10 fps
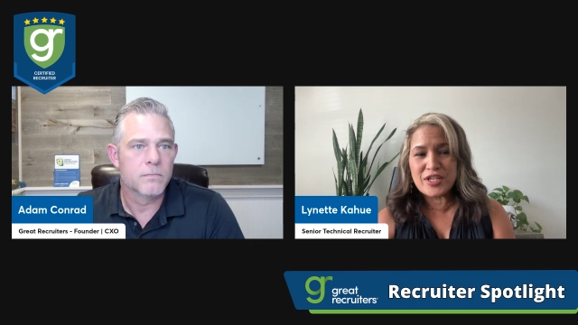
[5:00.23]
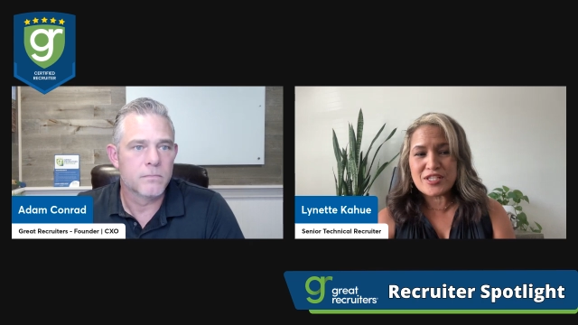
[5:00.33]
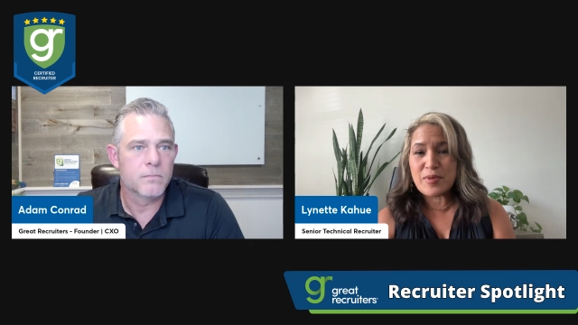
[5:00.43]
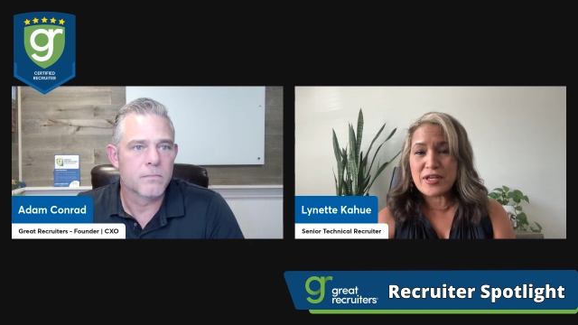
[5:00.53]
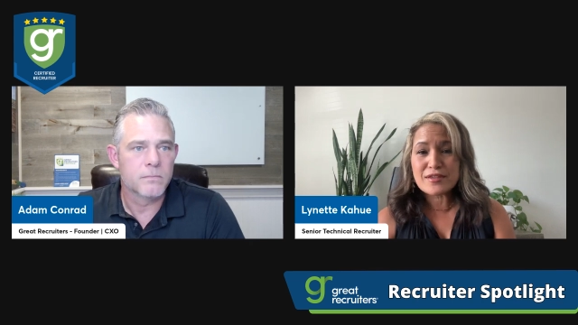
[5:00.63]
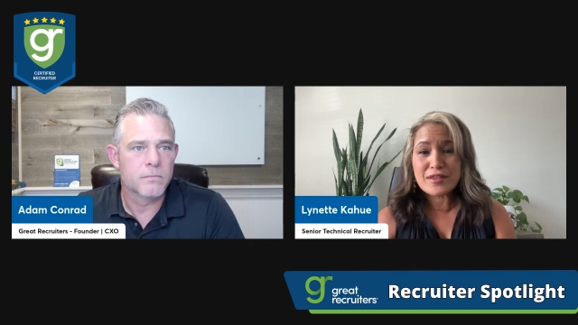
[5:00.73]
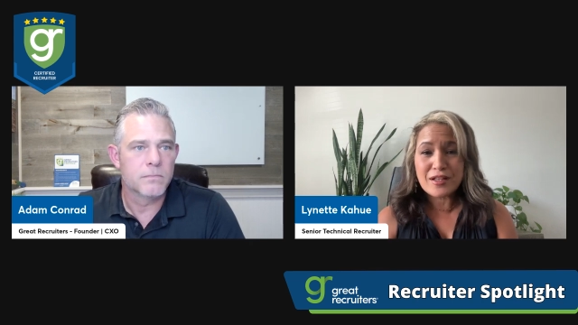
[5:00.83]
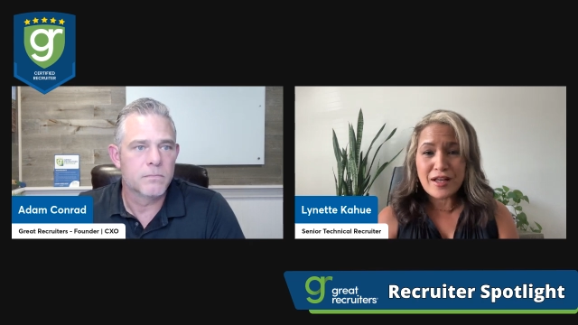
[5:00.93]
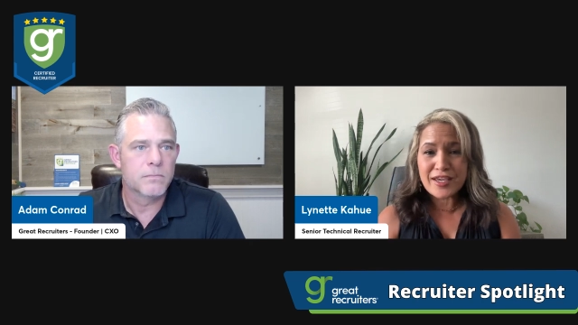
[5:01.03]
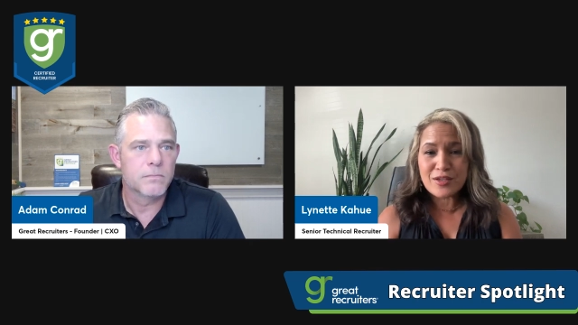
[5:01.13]
Speaker 1: it depends on the
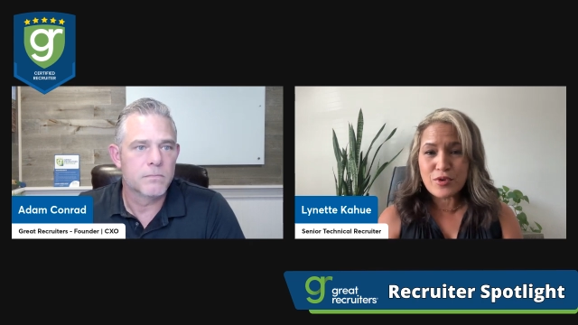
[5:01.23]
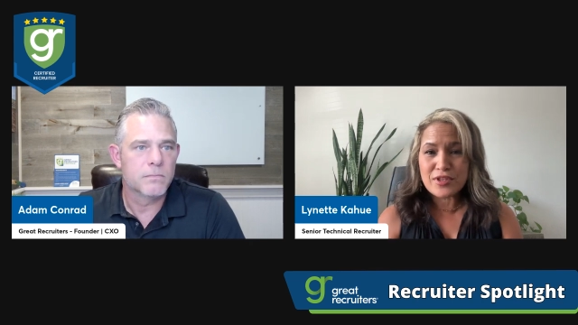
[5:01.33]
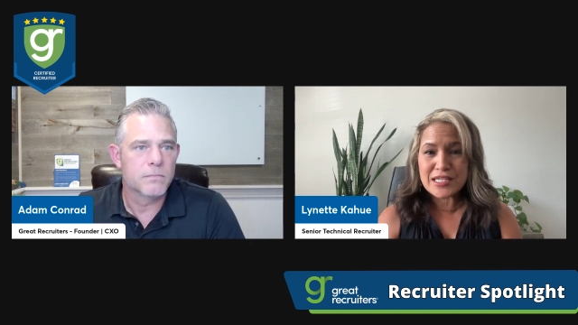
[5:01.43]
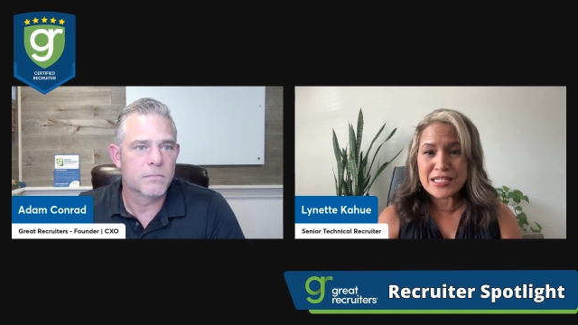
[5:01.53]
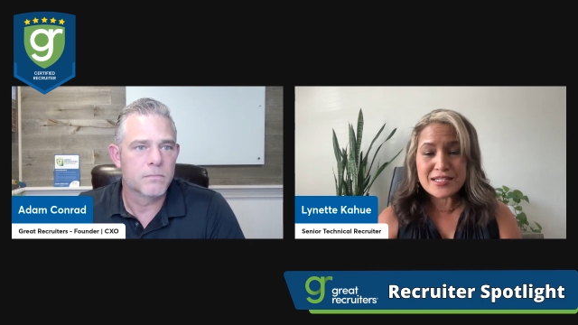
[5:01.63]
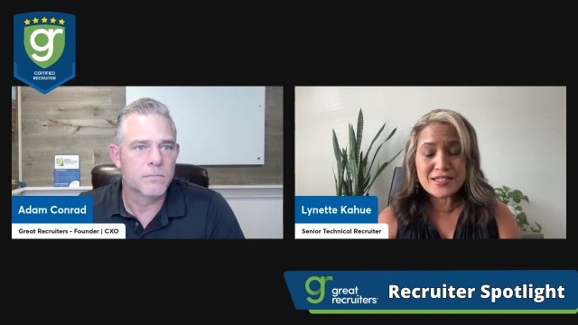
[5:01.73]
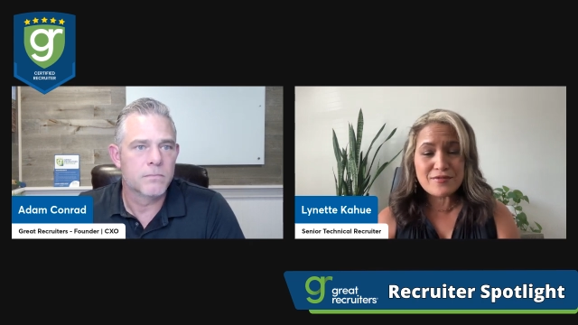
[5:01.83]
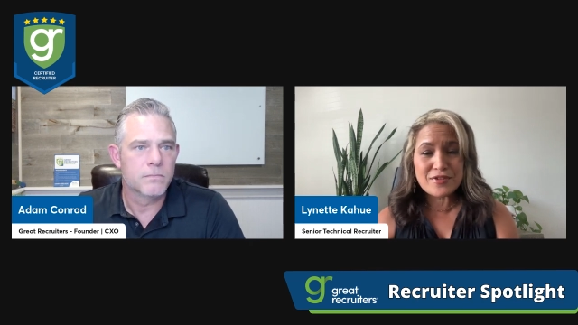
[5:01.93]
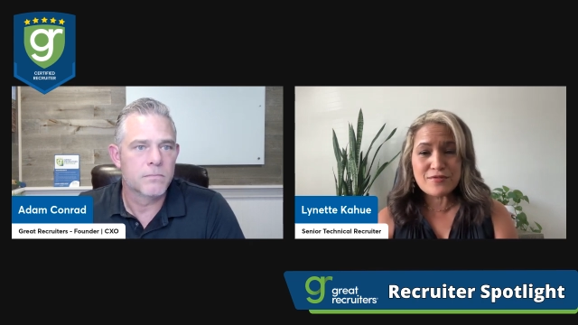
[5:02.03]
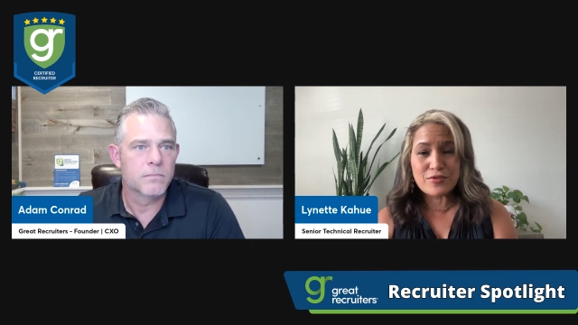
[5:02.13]
client where the need is.
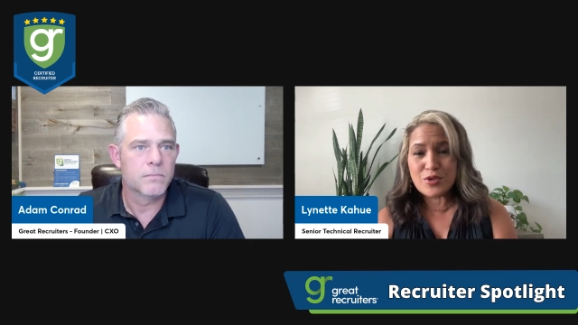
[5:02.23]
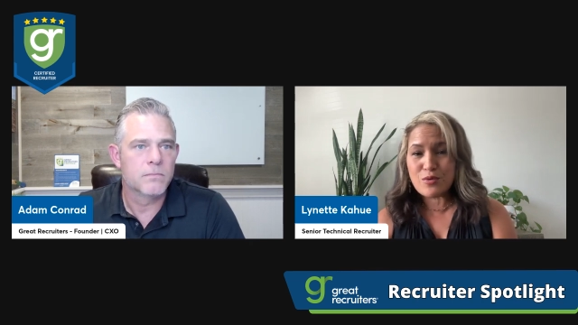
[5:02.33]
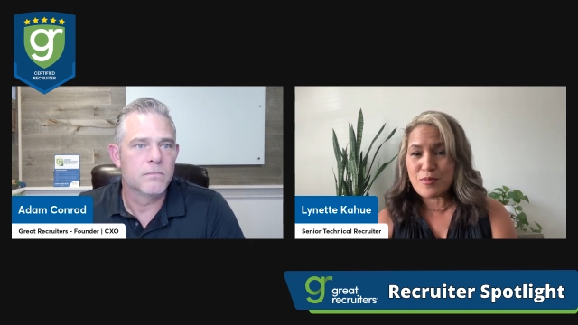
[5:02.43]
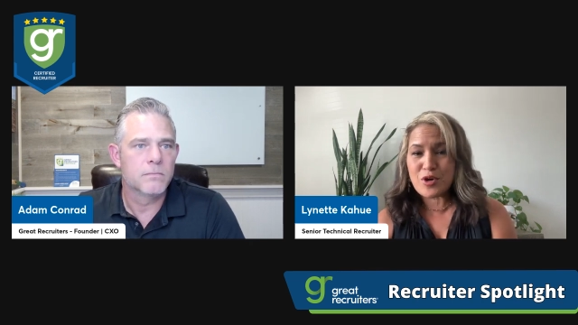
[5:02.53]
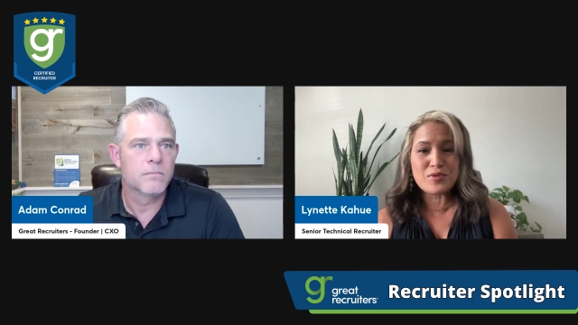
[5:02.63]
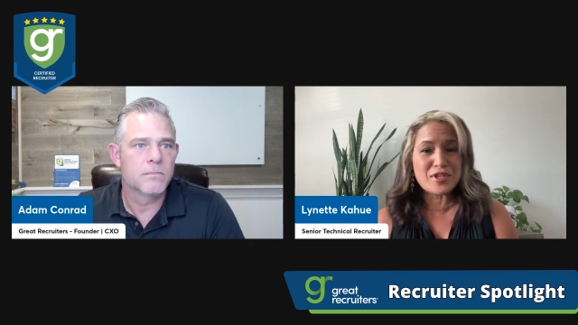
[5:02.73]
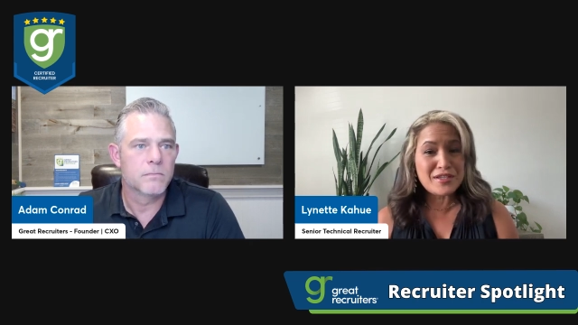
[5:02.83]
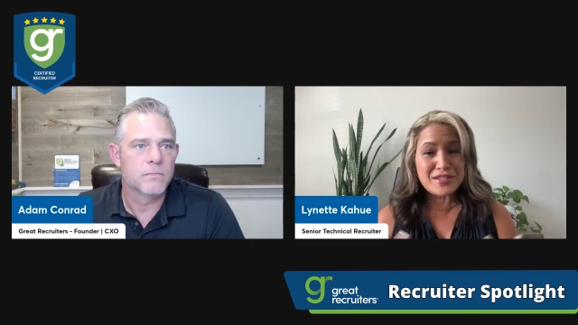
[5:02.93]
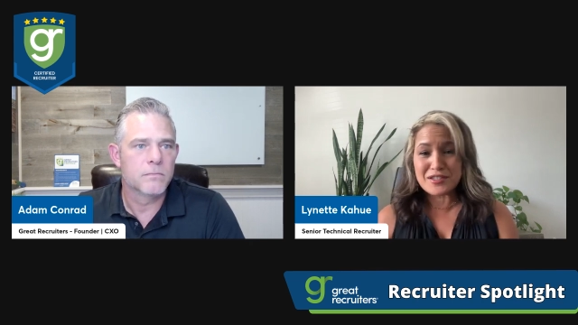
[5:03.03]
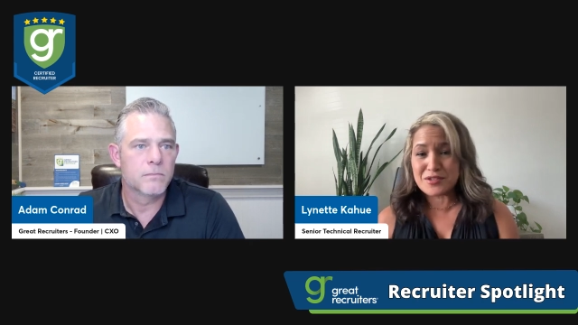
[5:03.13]
If it's fully remote, then
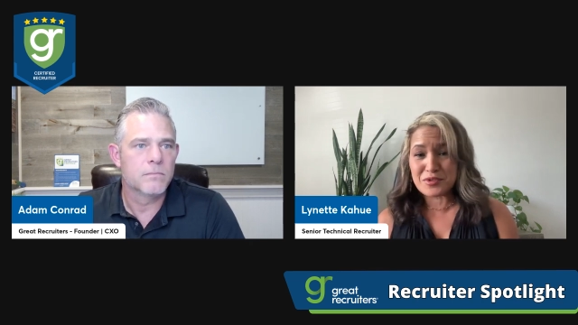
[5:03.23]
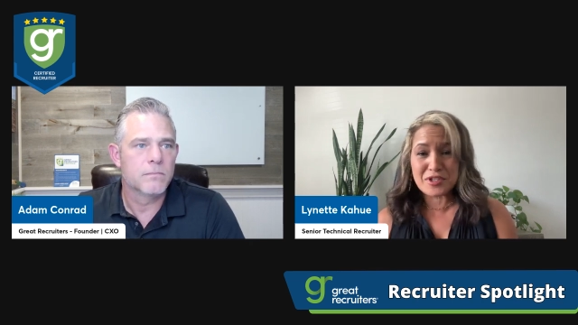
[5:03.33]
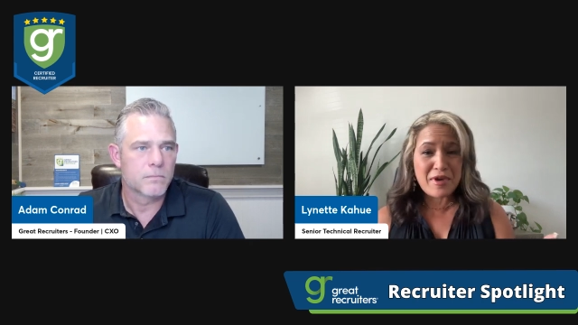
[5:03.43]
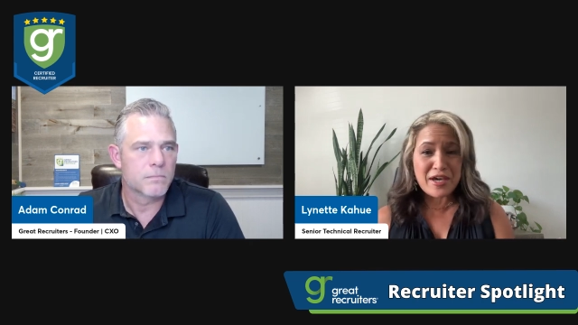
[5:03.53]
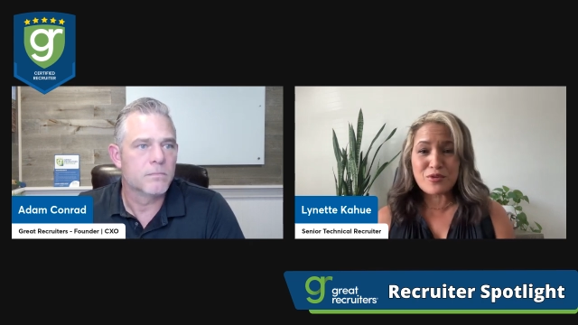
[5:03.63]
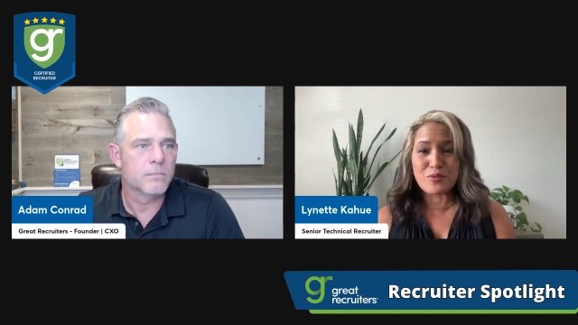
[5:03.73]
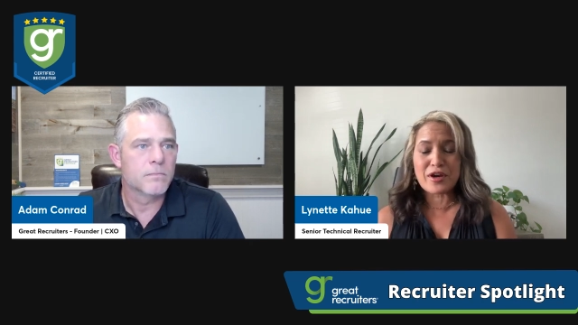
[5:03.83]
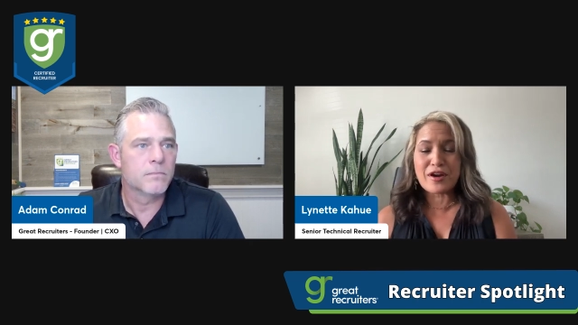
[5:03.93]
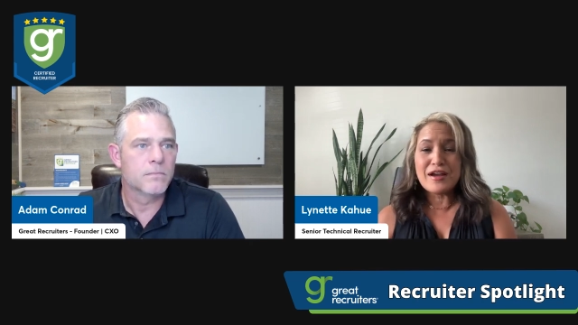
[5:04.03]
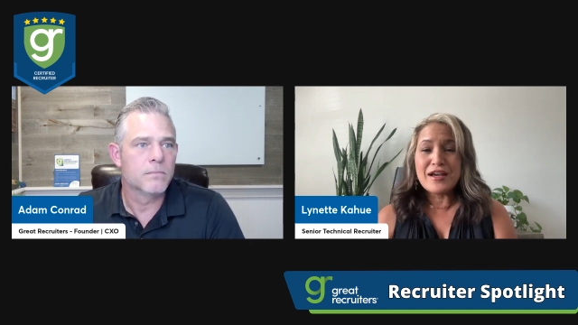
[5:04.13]
it doesn't really matter
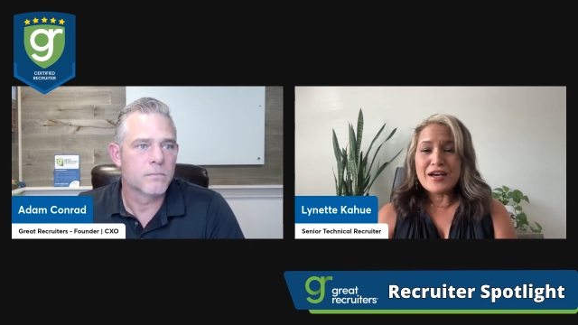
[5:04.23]
where